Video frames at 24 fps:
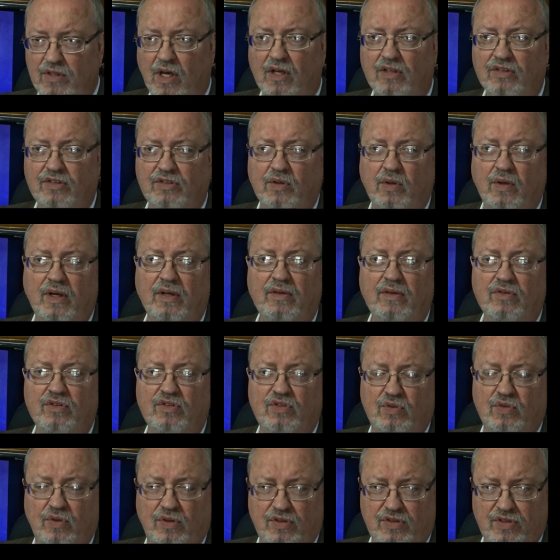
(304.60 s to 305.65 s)
was also other
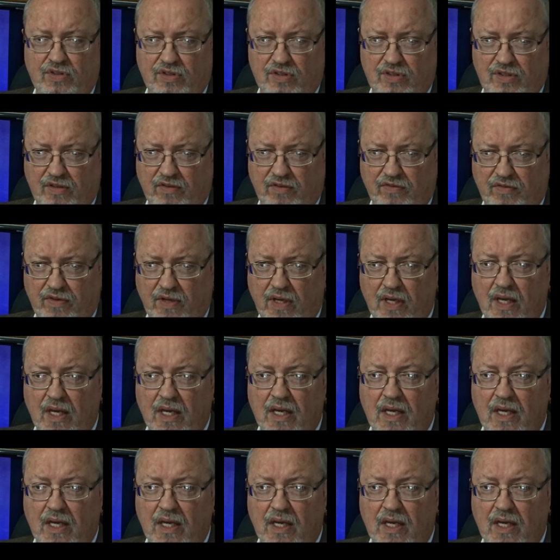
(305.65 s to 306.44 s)
sources of